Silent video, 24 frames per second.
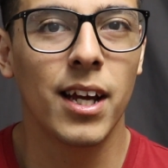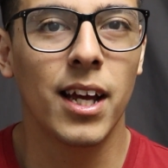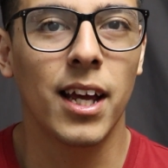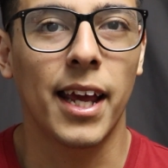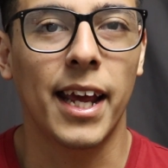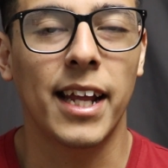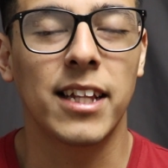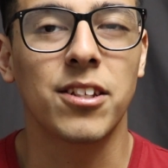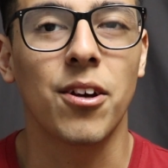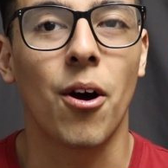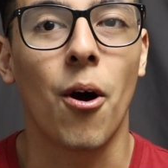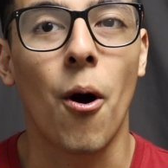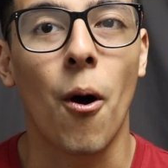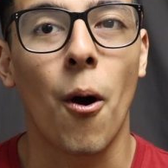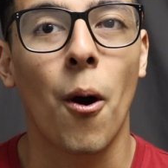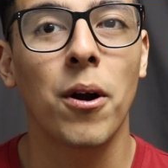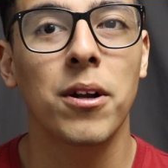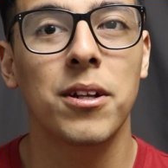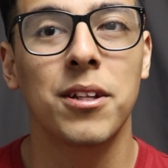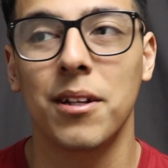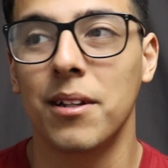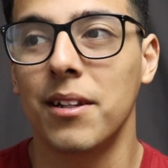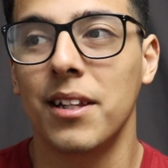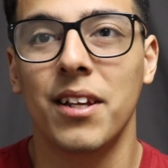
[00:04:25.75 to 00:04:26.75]
It's
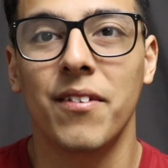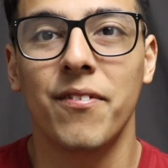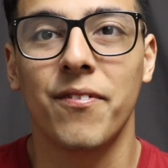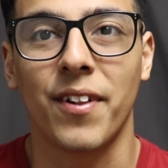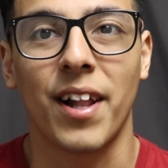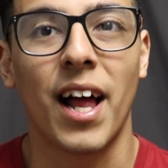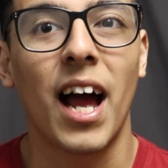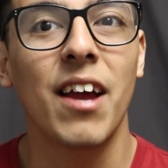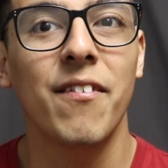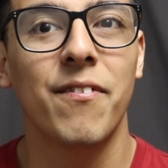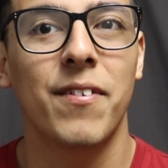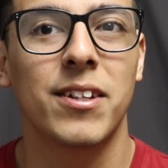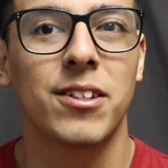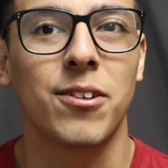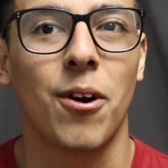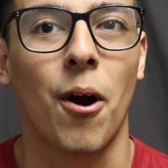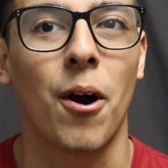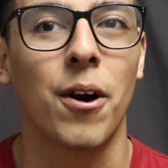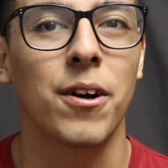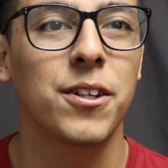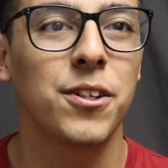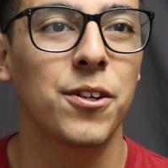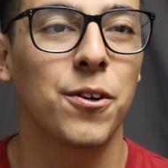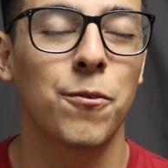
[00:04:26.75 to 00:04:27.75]
hard to live life. It's
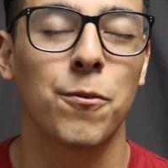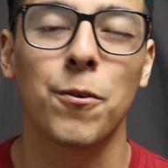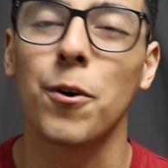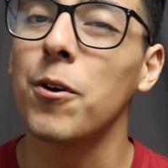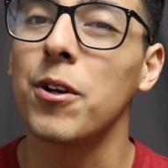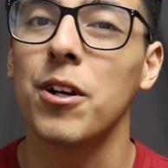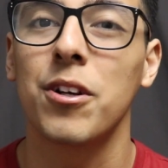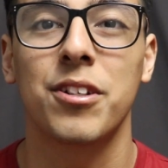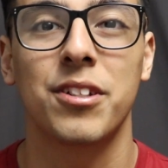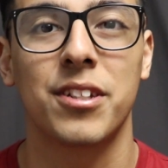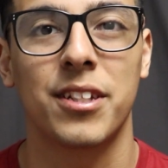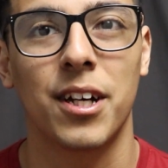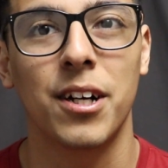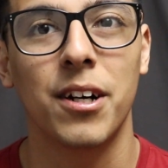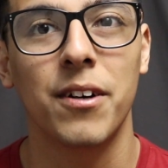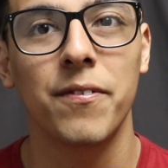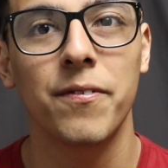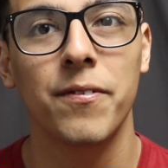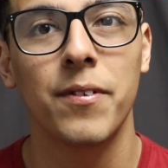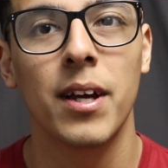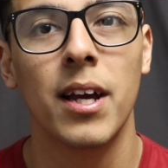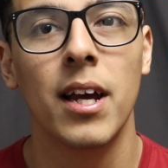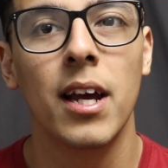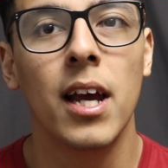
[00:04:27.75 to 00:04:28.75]
hard to grow
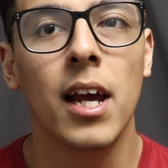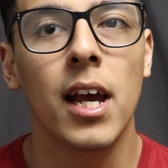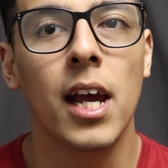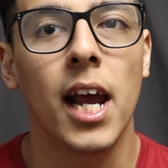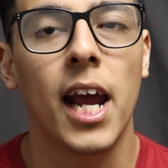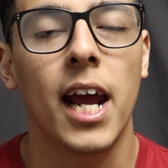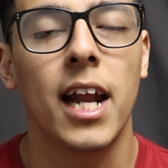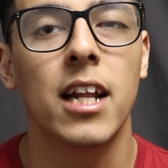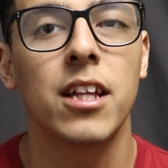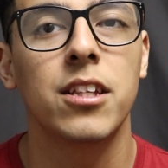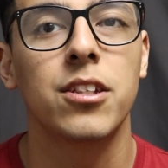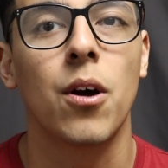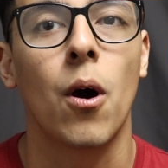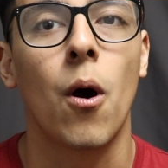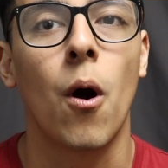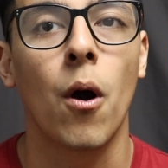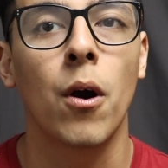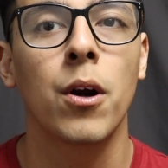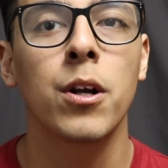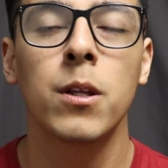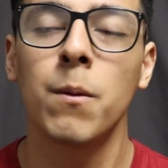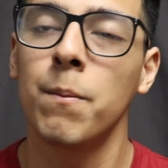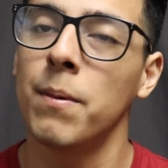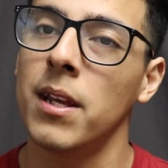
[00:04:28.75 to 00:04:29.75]
yourself, and it's
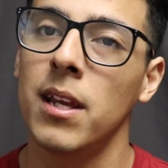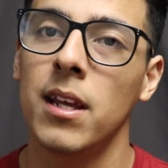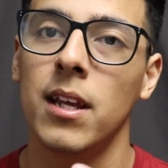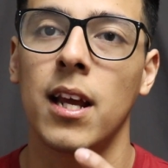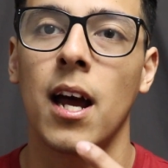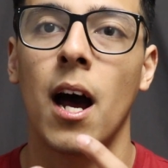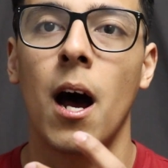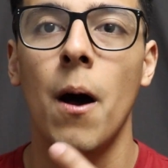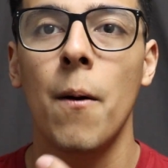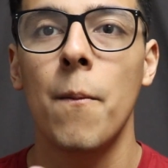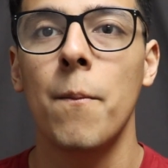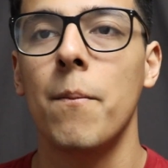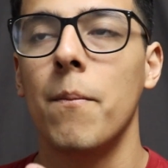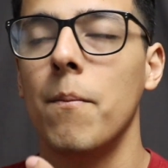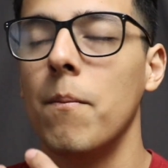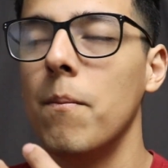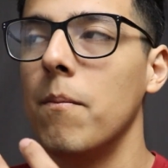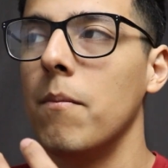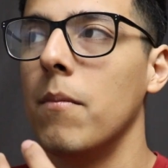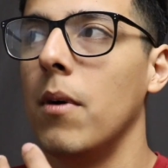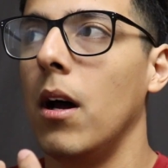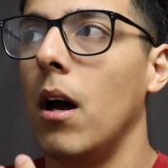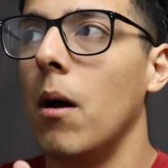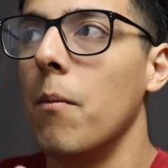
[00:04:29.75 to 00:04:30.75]
hard to become
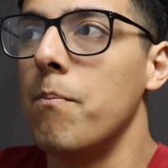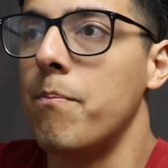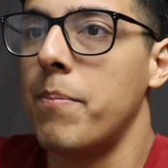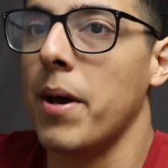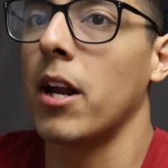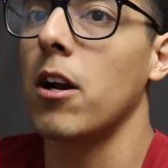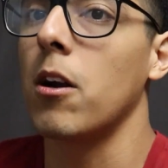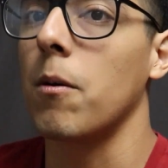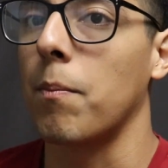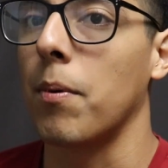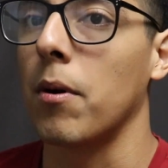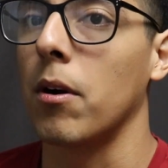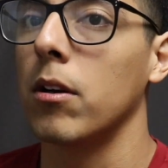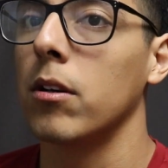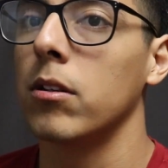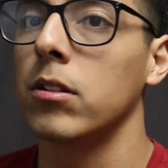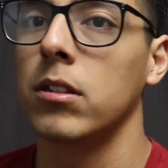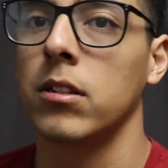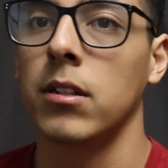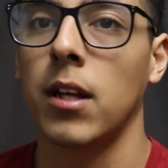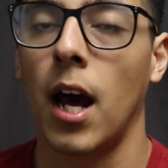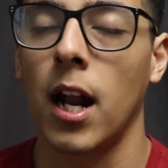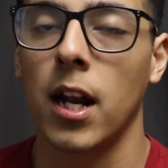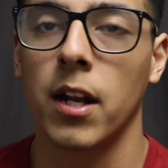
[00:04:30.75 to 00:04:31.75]
a better
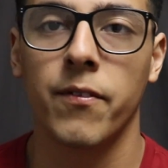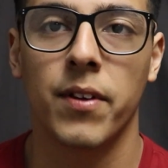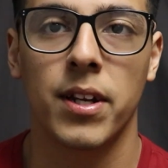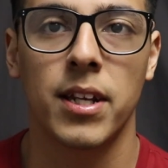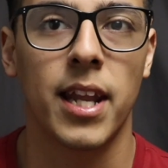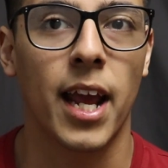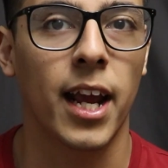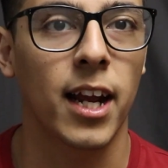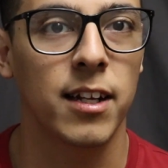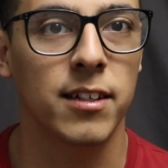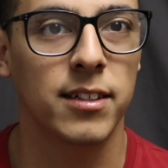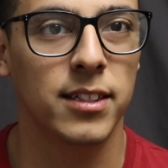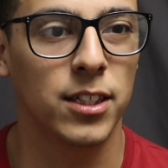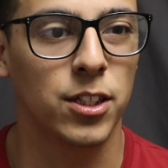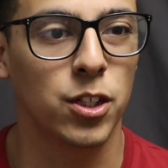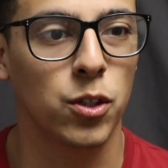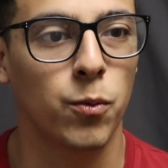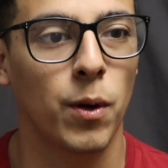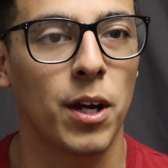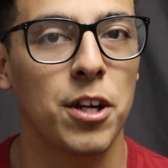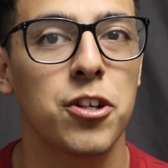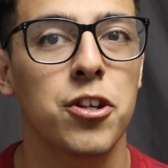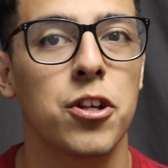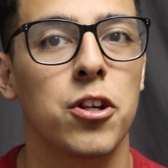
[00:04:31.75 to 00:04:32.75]
person out of a negative
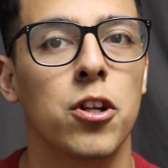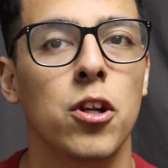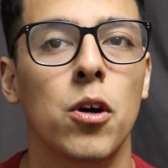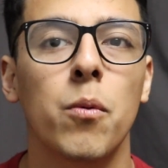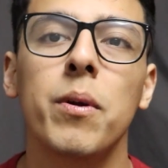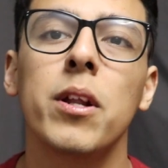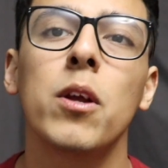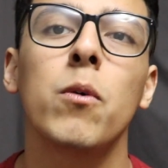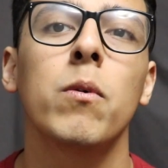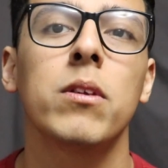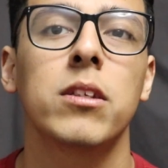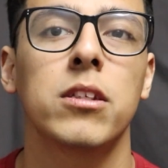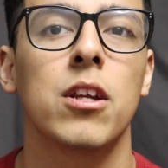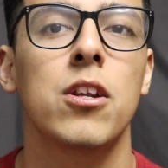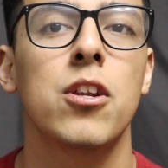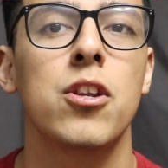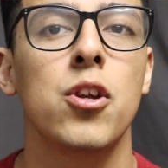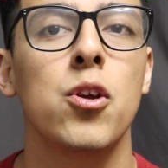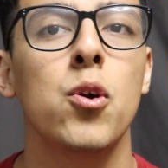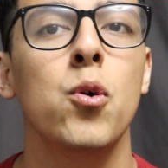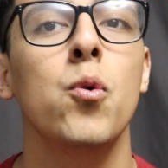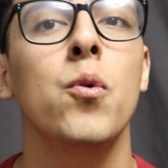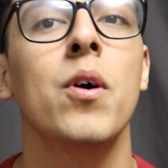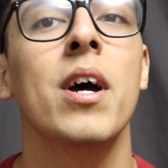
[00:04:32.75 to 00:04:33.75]
situation. Nobody wants to
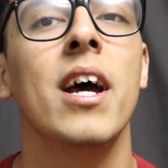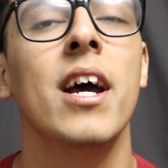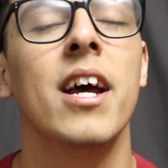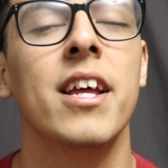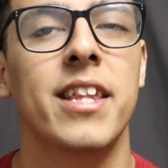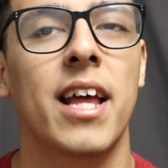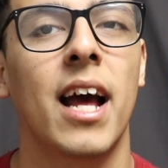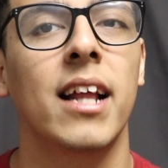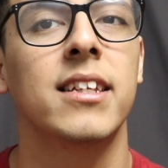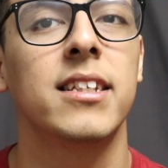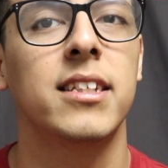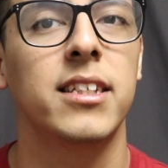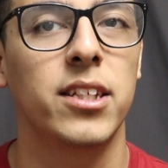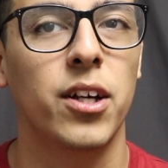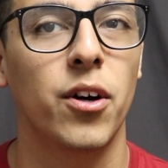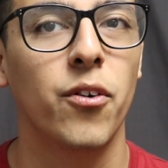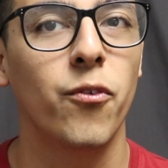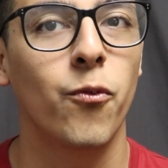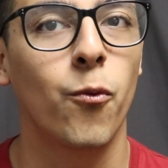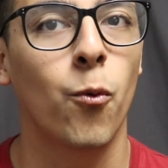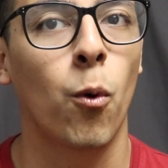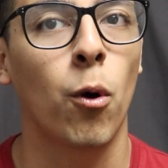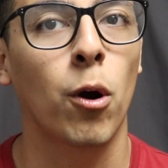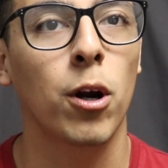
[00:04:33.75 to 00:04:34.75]
do that
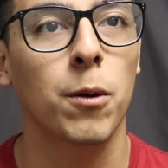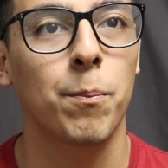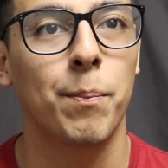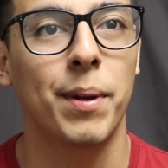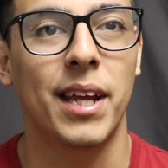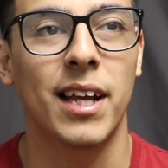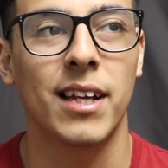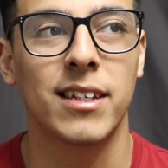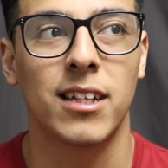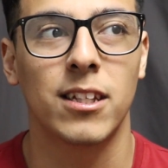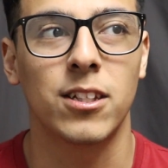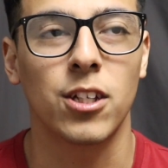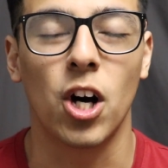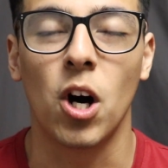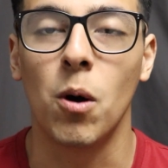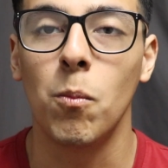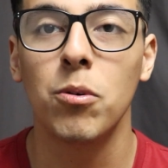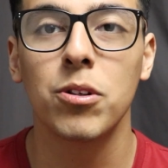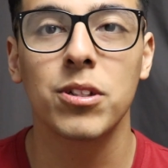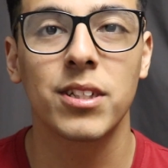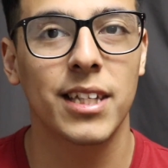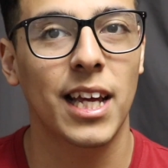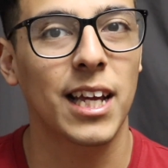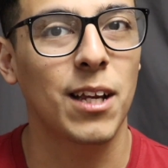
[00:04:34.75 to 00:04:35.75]
self-work because it's
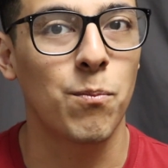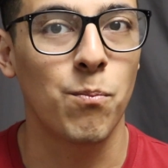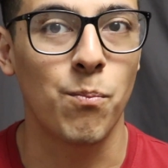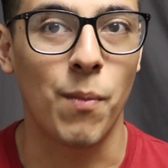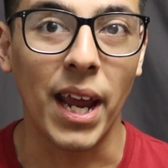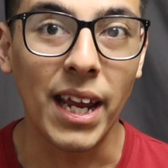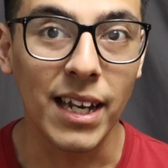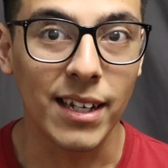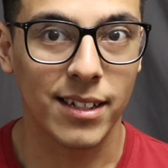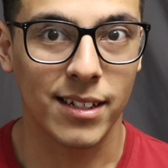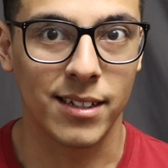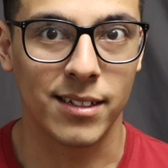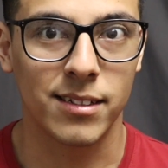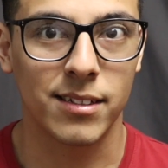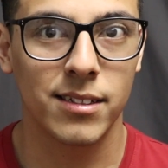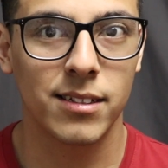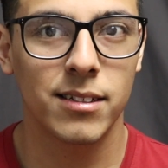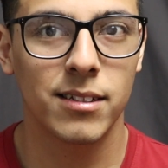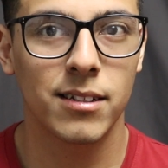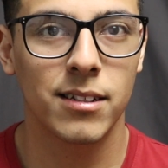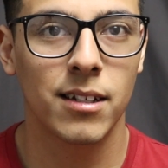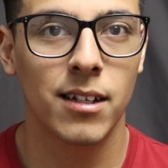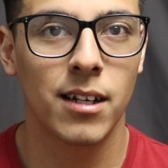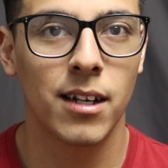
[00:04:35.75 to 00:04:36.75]
almost like
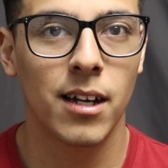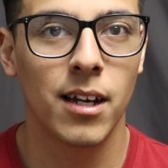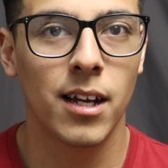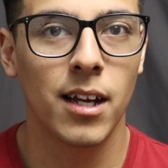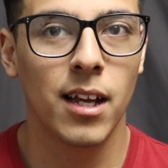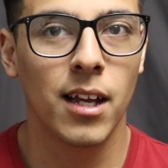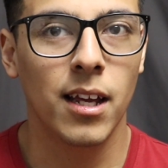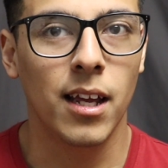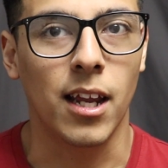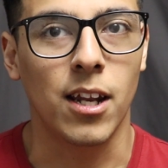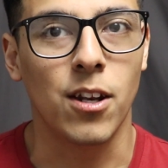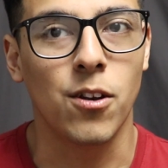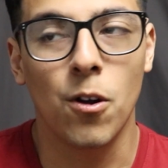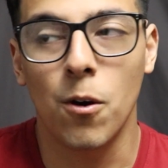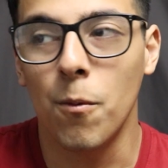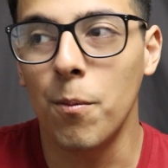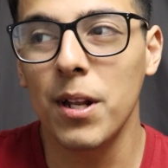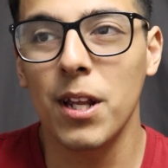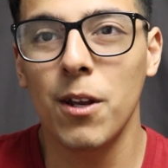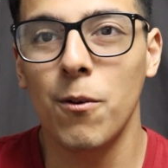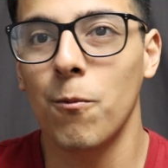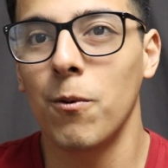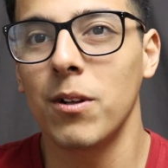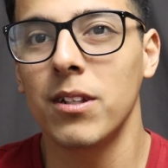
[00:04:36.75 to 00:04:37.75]
maintenance, and
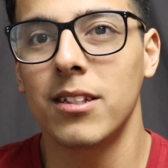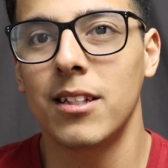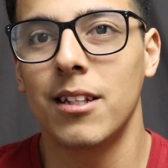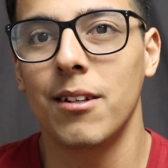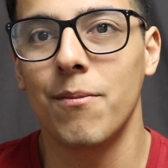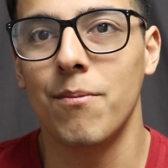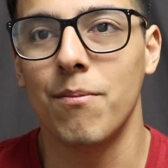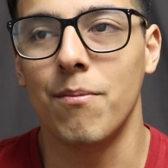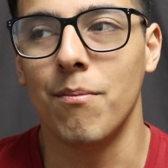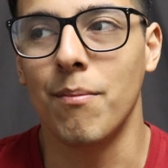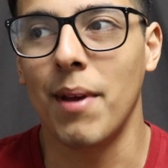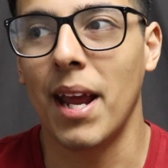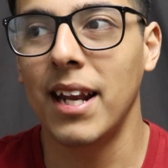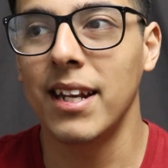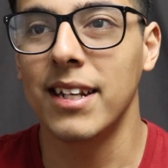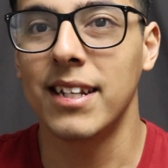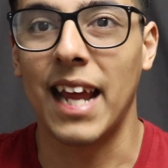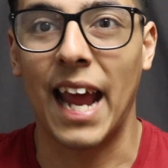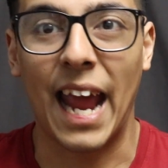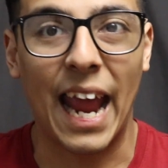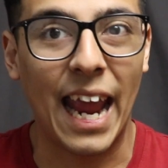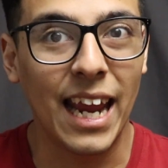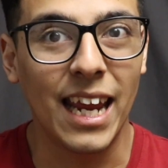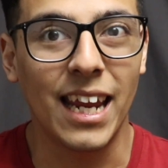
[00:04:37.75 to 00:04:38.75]
nobody wants to
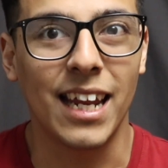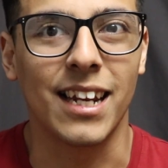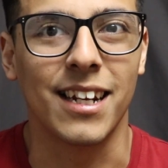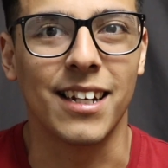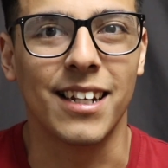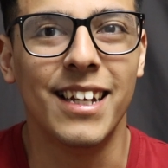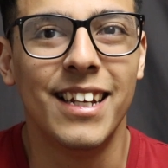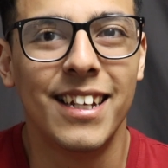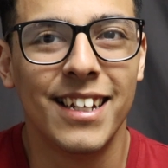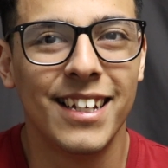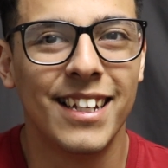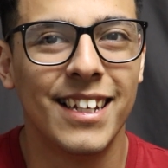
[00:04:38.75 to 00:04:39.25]
maintain